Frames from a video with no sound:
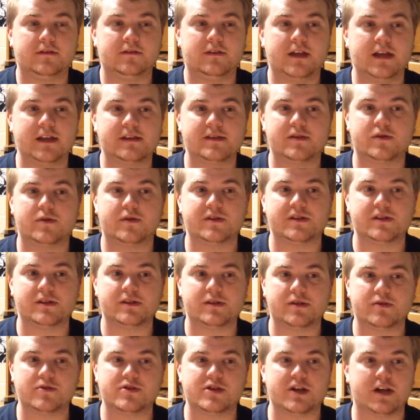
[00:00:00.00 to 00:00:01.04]
it's always
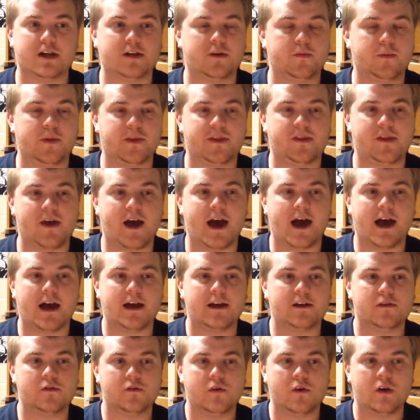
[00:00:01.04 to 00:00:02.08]
associated with
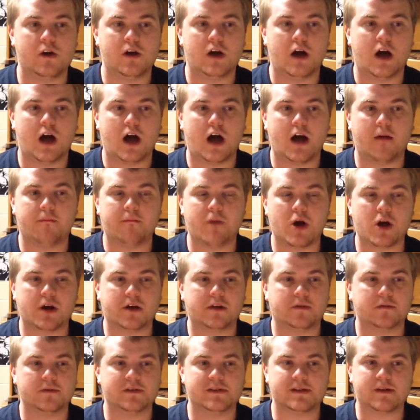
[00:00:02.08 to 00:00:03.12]
that. I mark
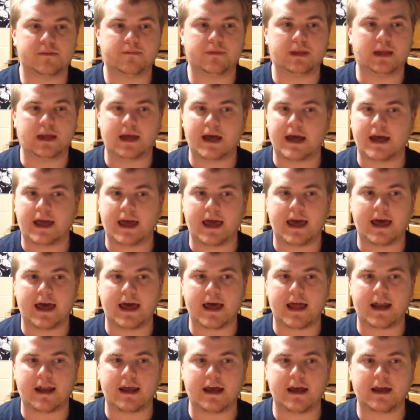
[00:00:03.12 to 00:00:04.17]
it with something. I
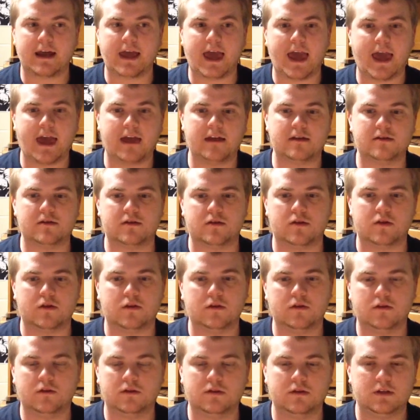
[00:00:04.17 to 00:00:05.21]
had a
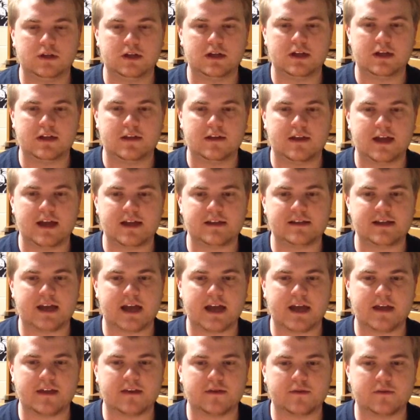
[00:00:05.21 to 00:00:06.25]
candle that
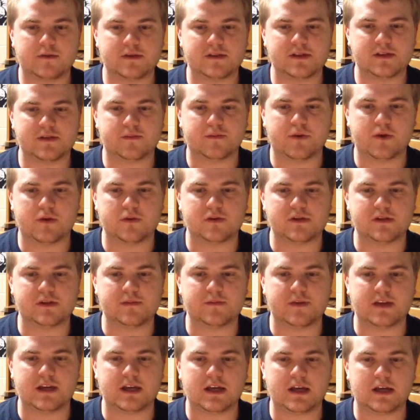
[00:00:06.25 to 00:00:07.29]
day that was supposed to
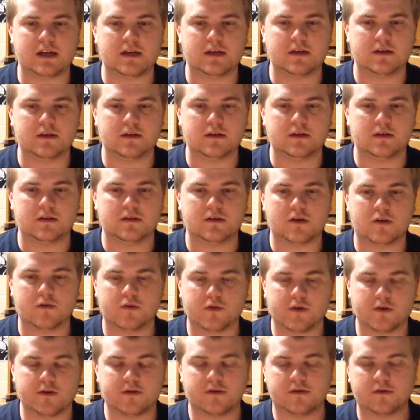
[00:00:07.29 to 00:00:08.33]
be,
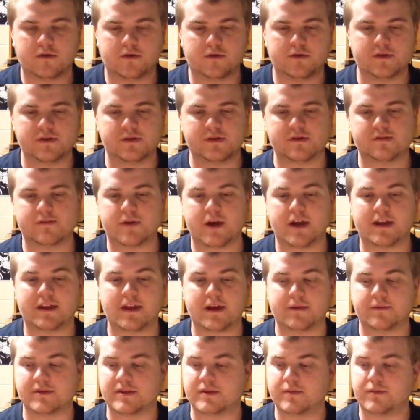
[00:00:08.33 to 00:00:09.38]
over Christmas break,
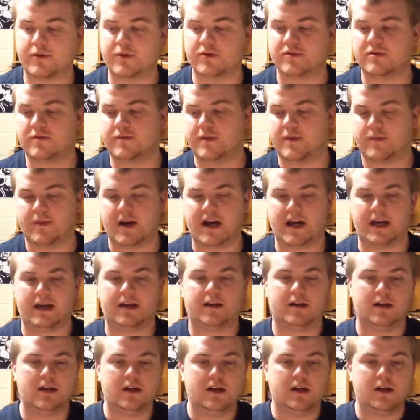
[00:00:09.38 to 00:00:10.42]
that was supposed to be my
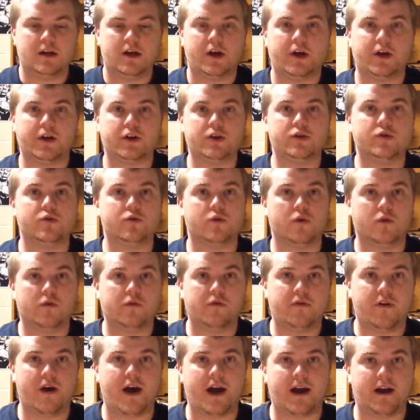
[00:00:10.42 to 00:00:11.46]
Yule
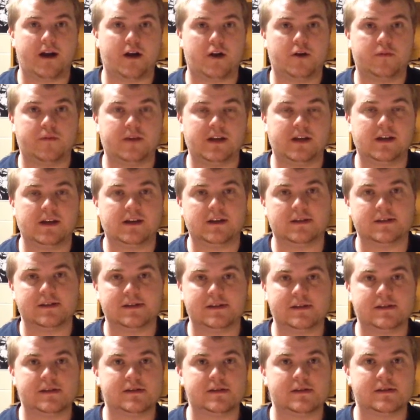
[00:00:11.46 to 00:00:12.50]
fire,
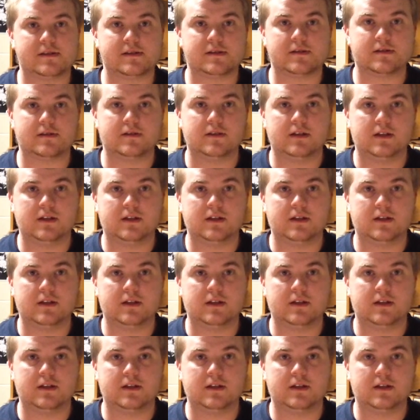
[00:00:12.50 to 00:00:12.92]
because,